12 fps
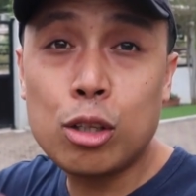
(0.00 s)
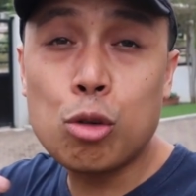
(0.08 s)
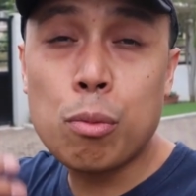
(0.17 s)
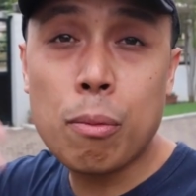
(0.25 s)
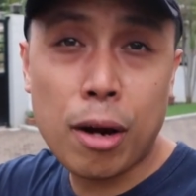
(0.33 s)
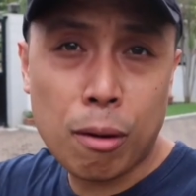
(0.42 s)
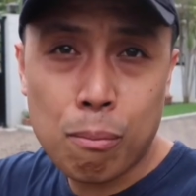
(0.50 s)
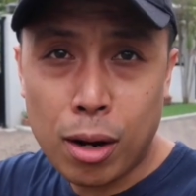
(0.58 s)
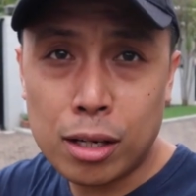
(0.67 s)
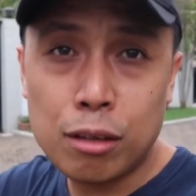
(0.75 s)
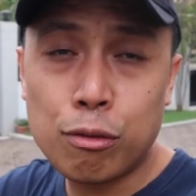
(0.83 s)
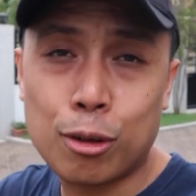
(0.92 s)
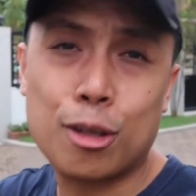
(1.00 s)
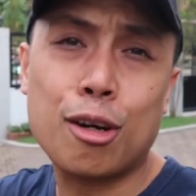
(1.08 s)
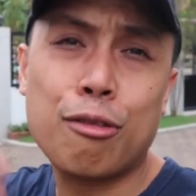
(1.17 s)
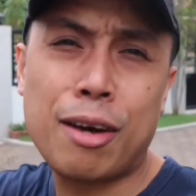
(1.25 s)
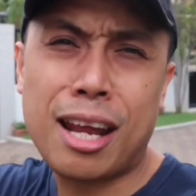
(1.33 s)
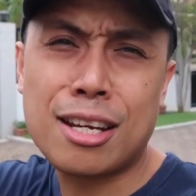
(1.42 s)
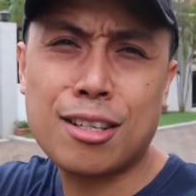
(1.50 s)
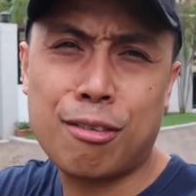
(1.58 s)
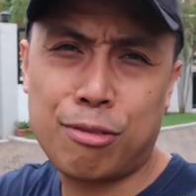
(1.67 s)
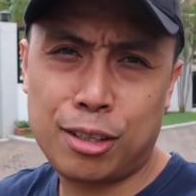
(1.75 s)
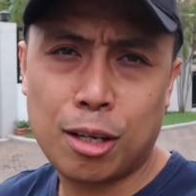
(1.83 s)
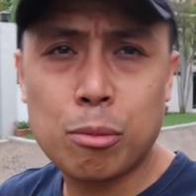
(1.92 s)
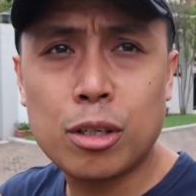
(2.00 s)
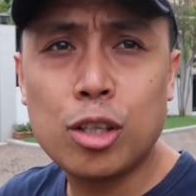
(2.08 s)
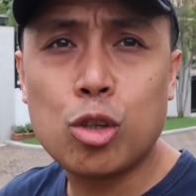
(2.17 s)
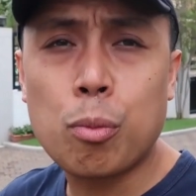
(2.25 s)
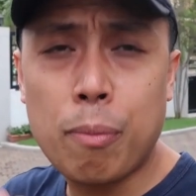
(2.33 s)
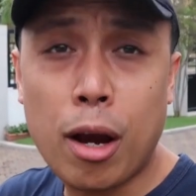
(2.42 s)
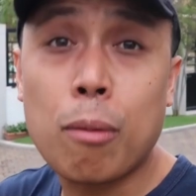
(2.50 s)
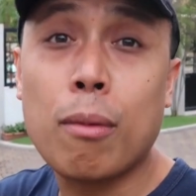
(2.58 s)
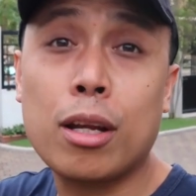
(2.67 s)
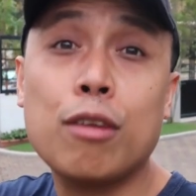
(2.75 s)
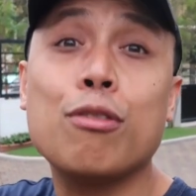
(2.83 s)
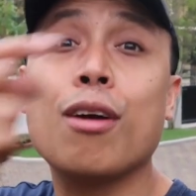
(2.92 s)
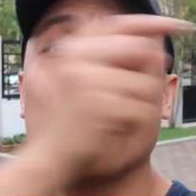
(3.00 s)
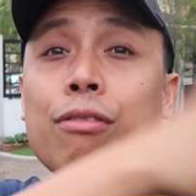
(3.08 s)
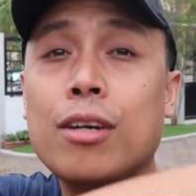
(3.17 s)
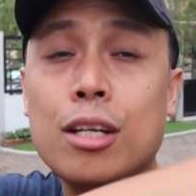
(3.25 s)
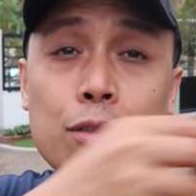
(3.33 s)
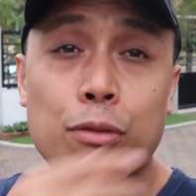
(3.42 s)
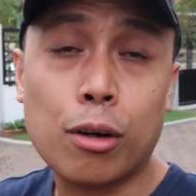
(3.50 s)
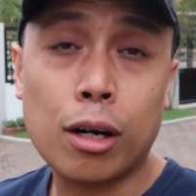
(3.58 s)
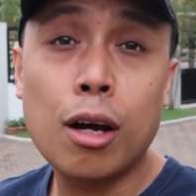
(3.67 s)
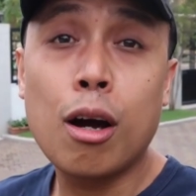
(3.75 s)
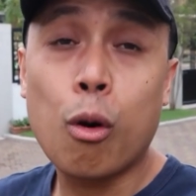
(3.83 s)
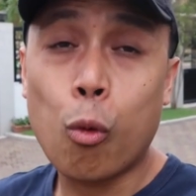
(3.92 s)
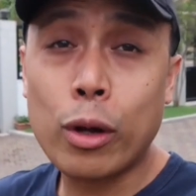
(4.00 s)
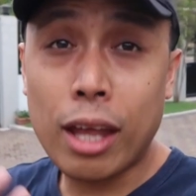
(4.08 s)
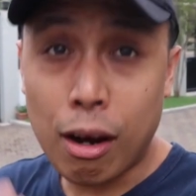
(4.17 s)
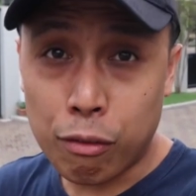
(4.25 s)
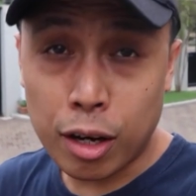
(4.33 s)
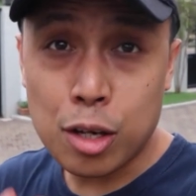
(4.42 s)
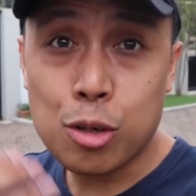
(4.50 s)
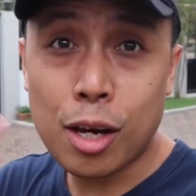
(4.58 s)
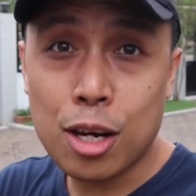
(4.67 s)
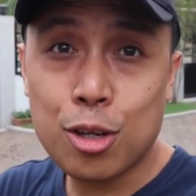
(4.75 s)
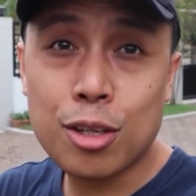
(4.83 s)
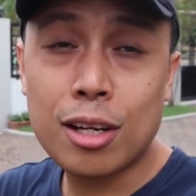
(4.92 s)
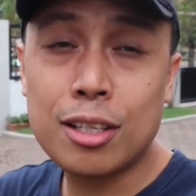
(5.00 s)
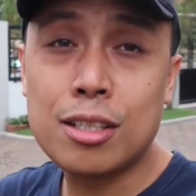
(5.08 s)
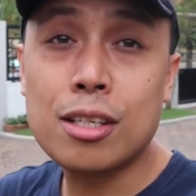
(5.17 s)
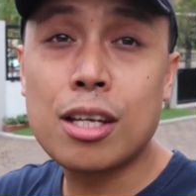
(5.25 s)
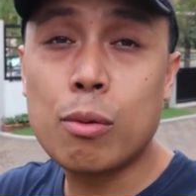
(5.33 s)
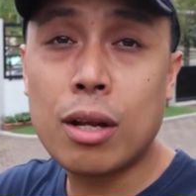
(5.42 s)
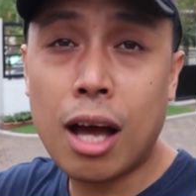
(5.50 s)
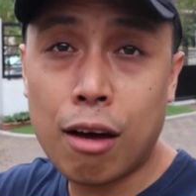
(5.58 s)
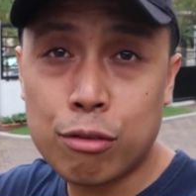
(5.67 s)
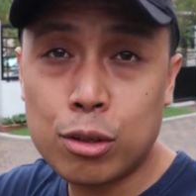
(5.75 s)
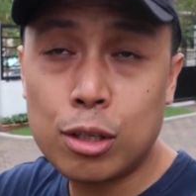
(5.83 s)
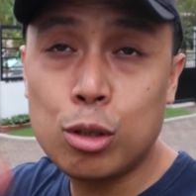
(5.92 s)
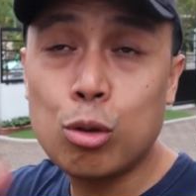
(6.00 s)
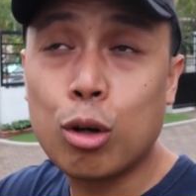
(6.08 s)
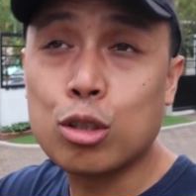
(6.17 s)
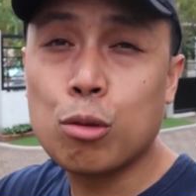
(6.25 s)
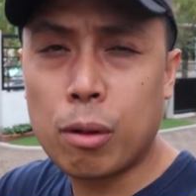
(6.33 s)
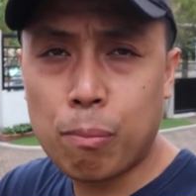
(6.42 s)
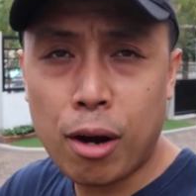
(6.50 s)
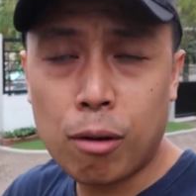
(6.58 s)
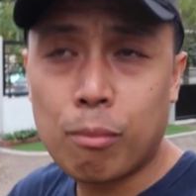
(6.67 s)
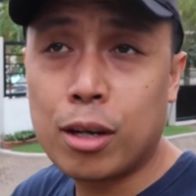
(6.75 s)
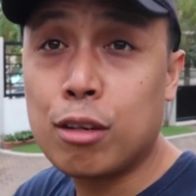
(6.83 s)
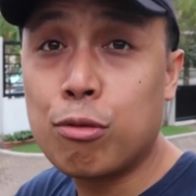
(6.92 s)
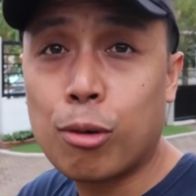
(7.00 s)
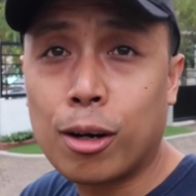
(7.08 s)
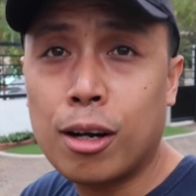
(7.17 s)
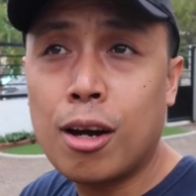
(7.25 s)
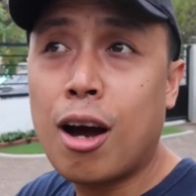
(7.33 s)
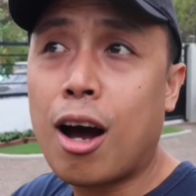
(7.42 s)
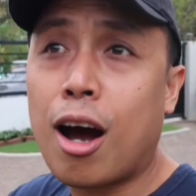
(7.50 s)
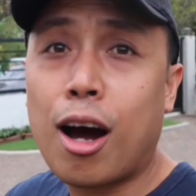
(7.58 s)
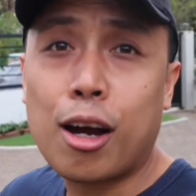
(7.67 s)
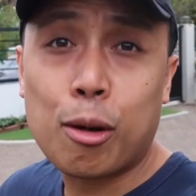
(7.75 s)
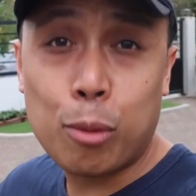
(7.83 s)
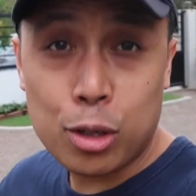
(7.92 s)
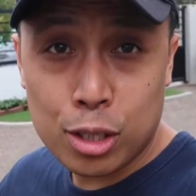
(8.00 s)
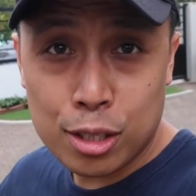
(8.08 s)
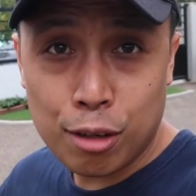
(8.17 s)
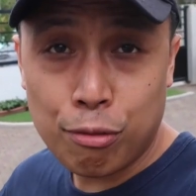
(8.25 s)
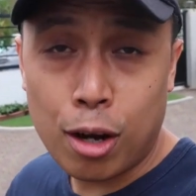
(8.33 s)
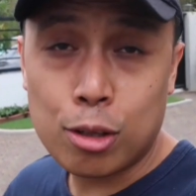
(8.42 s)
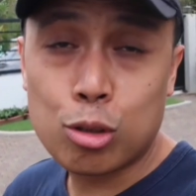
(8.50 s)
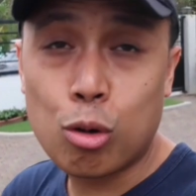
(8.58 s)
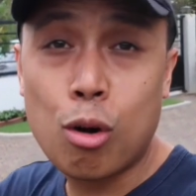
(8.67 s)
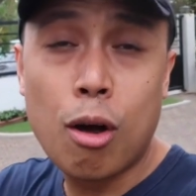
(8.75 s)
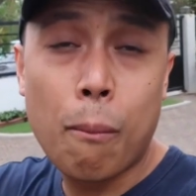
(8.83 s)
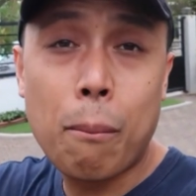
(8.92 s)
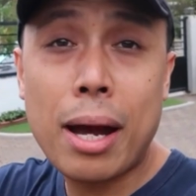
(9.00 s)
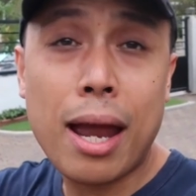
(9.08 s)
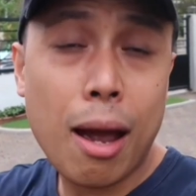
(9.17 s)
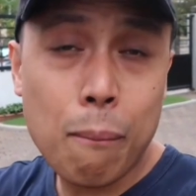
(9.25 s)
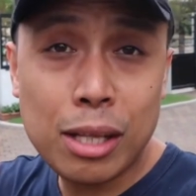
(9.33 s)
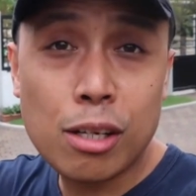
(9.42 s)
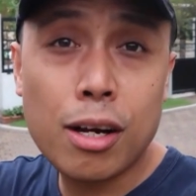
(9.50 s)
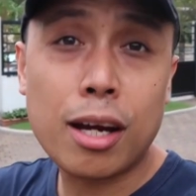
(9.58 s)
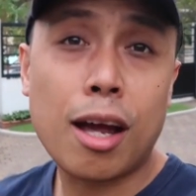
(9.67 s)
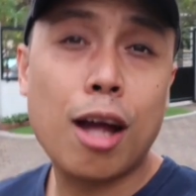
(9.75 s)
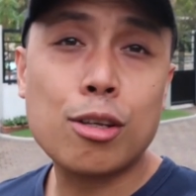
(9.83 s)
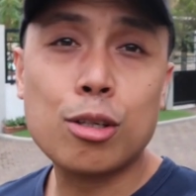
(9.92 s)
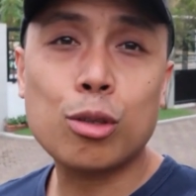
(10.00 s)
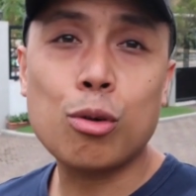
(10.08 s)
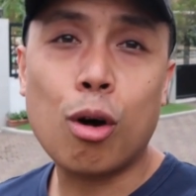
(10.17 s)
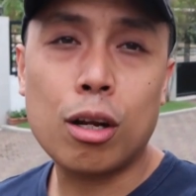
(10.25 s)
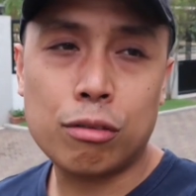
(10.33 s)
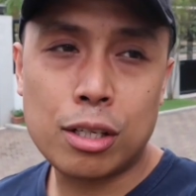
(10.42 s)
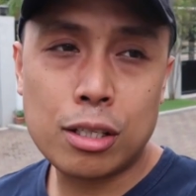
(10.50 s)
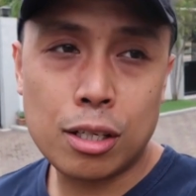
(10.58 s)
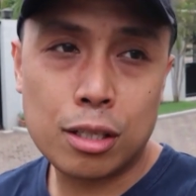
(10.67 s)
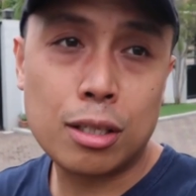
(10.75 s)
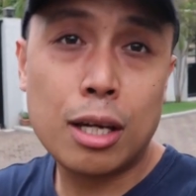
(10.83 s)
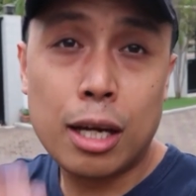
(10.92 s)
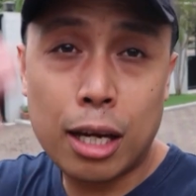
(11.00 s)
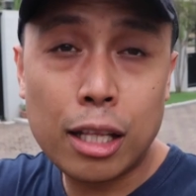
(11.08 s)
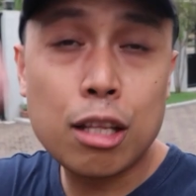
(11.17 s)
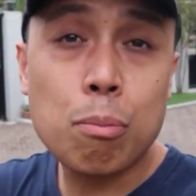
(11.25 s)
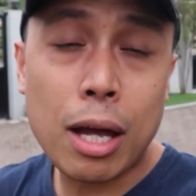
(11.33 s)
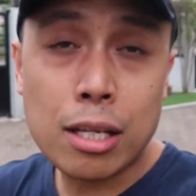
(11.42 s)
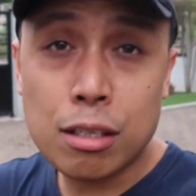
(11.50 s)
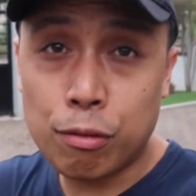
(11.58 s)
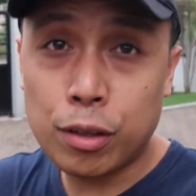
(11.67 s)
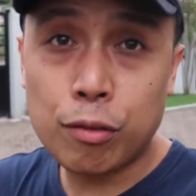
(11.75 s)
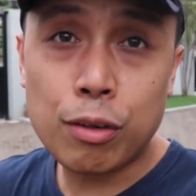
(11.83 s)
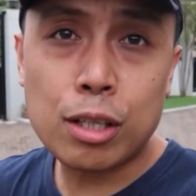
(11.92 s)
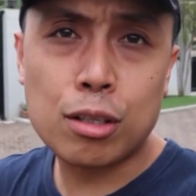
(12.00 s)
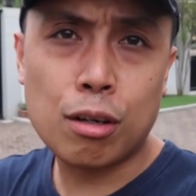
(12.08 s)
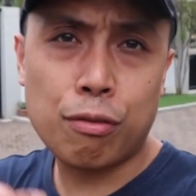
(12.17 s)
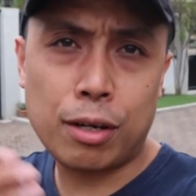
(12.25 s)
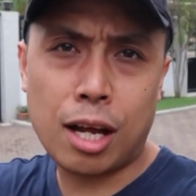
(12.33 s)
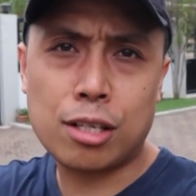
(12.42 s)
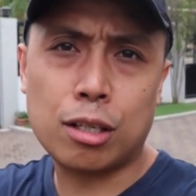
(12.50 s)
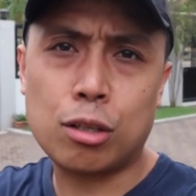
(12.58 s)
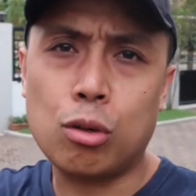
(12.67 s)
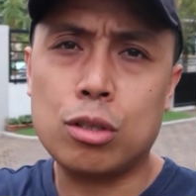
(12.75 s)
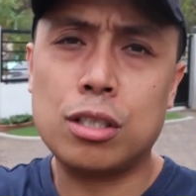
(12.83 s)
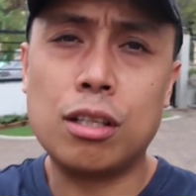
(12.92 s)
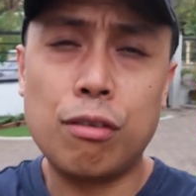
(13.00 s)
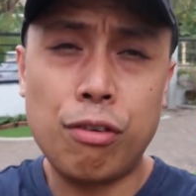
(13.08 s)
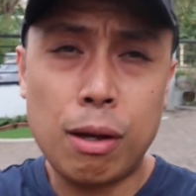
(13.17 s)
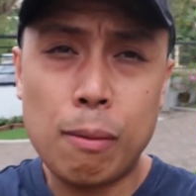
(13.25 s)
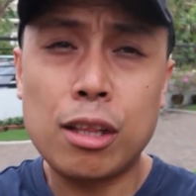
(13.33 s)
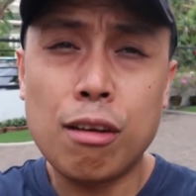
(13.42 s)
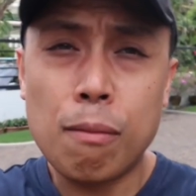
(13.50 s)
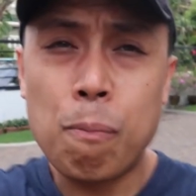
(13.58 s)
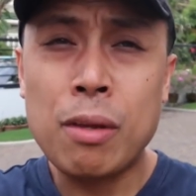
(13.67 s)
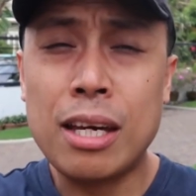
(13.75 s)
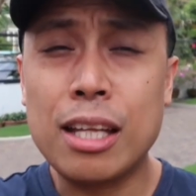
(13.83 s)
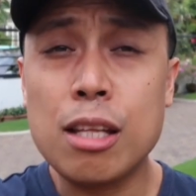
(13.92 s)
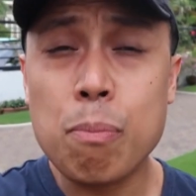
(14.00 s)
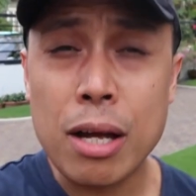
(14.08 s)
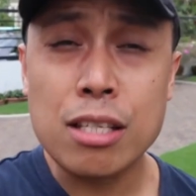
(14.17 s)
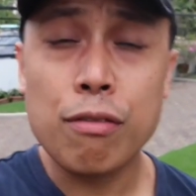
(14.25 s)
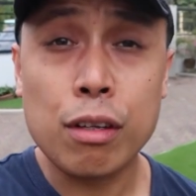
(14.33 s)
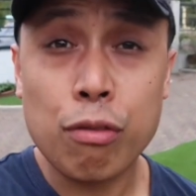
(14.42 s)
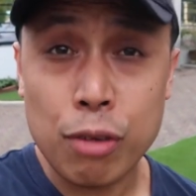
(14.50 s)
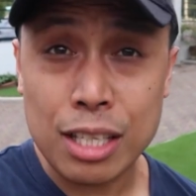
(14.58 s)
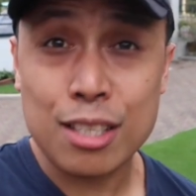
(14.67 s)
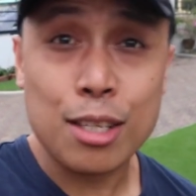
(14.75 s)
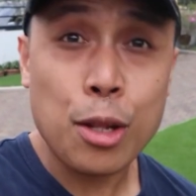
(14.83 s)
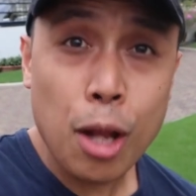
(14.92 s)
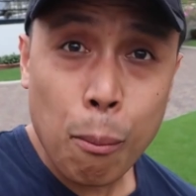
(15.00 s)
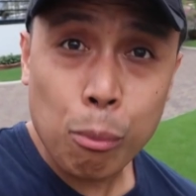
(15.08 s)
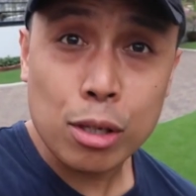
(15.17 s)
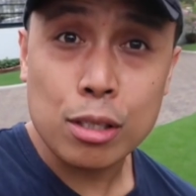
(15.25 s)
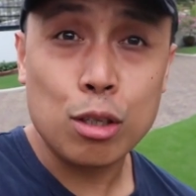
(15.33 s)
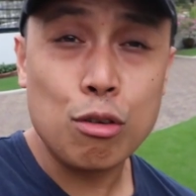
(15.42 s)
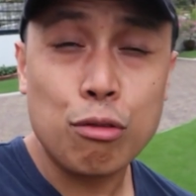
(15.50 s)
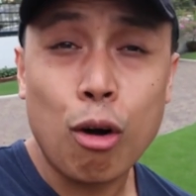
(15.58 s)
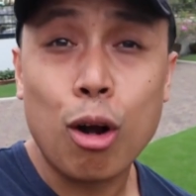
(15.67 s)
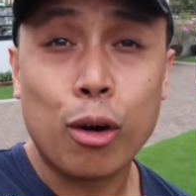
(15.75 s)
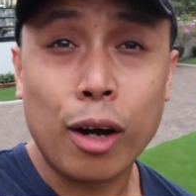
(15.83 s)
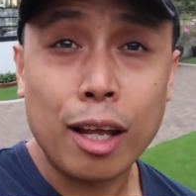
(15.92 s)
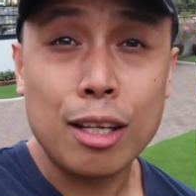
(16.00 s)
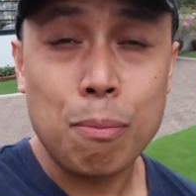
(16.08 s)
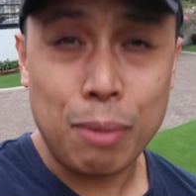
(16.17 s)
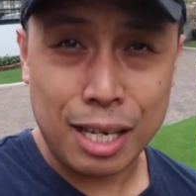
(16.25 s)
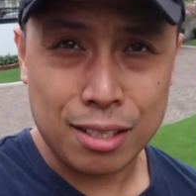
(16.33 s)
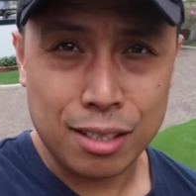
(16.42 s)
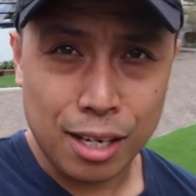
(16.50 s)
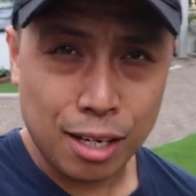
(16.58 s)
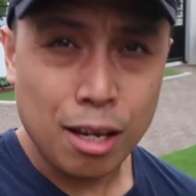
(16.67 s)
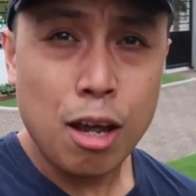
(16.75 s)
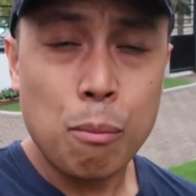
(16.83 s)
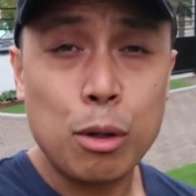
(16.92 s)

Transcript: to prepare money for your financial freedom. You need to prepare money if you have kids for whatever educational needs that they will have. You need to also prepare money for emergency funds. So my direct answer to all of this is, it depends if it fits your financial goals. It depends if it fits the numbers that you've already placed in.